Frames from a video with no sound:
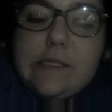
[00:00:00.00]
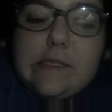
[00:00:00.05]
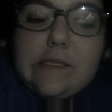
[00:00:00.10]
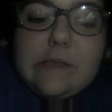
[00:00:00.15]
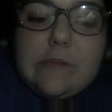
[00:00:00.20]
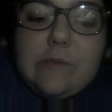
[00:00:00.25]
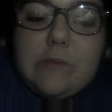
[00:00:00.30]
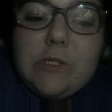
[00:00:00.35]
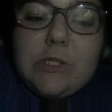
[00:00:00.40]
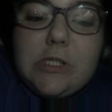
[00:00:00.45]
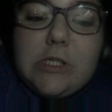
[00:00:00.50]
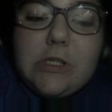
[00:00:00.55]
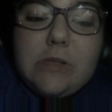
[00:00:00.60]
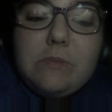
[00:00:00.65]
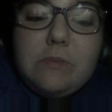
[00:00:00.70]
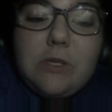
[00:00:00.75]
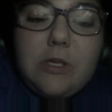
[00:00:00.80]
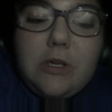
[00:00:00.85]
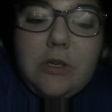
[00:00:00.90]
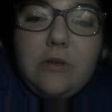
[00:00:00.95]
I'm gonna
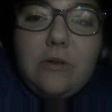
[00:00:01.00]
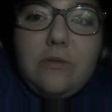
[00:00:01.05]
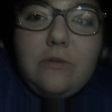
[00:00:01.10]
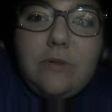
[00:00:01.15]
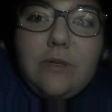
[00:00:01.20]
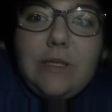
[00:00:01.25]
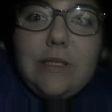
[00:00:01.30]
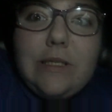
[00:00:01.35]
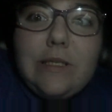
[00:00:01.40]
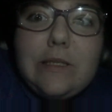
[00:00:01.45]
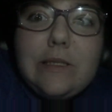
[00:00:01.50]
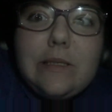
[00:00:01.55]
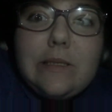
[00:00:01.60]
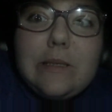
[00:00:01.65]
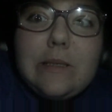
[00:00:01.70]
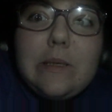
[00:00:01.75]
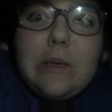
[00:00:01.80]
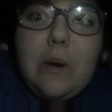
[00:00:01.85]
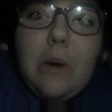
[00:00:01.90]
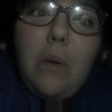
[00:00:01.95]
update Goodreads,
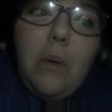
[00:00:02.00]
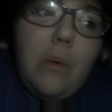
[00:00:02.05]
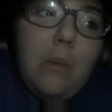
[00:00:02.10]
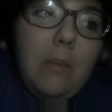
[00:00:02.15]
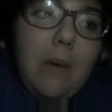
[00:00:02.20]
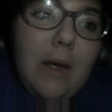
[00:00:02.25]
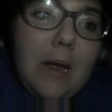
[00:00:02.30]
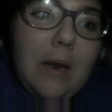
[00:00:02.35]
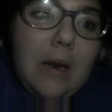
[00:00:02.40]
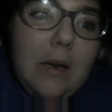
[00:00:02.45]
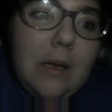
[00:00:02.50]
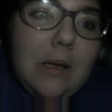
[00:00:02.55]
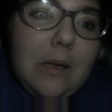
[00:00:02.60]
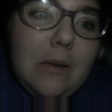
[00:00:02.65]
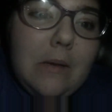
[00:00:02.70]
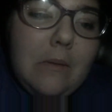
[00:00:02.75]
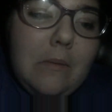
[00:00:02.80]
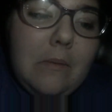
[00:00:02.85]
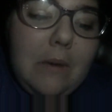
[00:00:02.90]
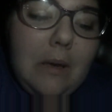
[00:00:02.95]
go to bed,
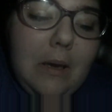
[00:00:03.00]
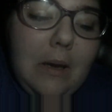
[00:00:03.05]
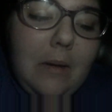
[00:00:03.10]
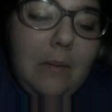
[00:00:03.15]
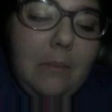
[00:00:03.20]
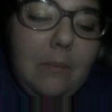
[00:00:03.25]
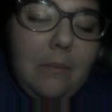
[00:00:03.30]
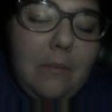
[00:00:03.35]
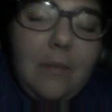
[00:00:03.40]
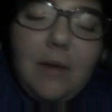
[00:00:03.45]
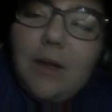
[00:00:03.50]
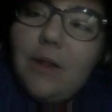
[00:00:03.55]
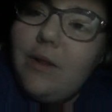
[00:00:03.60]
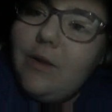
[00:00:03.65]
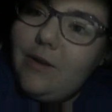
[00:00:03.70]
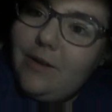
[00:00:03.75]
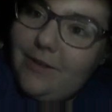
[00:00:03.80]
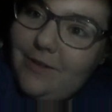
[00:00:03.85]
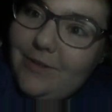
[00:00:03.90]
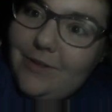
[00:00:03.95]
wake up, and
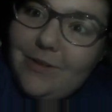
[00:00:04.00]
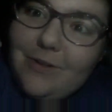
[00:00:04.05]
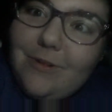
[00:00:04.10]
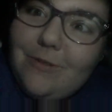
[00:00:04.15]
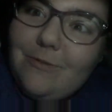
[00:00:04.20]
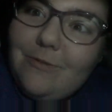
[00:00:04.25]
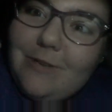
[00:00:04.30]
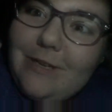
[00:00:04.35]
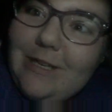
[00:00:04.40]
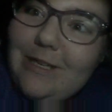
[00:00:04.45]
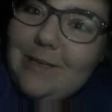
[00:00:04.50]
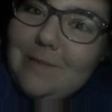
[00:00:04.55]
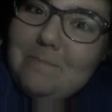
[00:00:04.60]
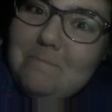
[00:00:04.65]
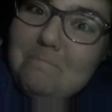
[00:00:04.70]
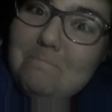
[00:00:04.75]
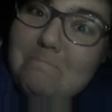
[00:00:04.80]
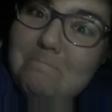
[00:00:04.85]
then continue reading.